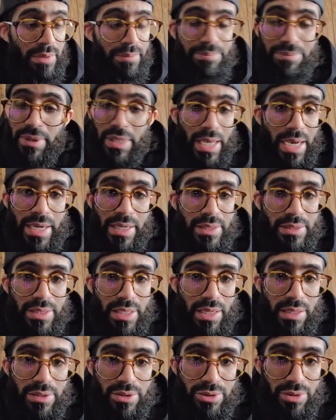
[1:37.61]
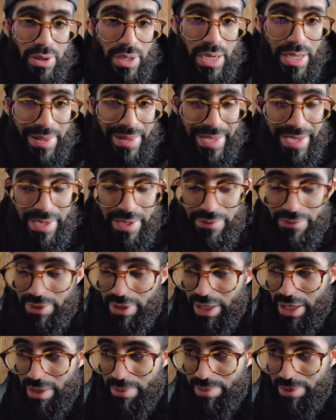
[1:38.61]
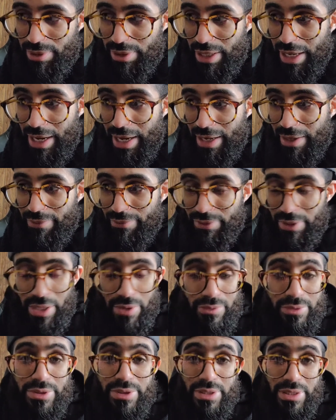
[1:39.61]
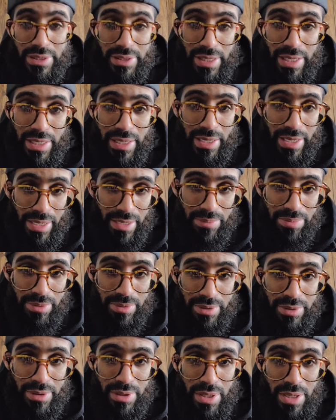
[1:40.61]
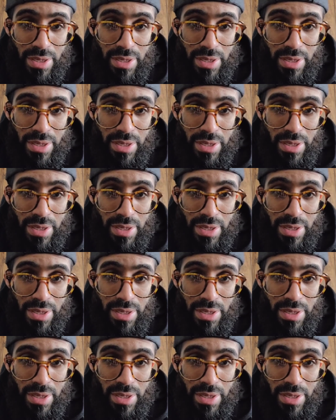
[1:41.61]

Not entirely sure how that ever happened. I've never seen that happen.